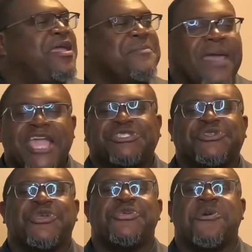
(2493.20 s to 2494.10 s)
Make
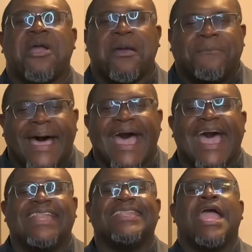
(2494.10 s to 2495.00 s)
sure you are
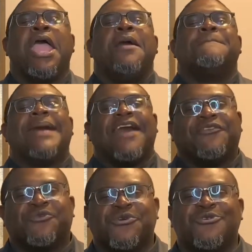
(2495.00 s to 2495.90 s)
abiding by
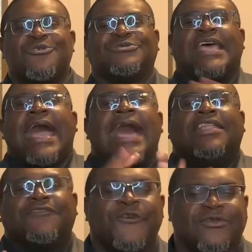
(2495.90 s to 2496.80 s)
the rules. I
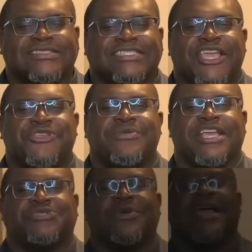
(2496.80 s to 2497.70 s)
look forward to seeing you next week.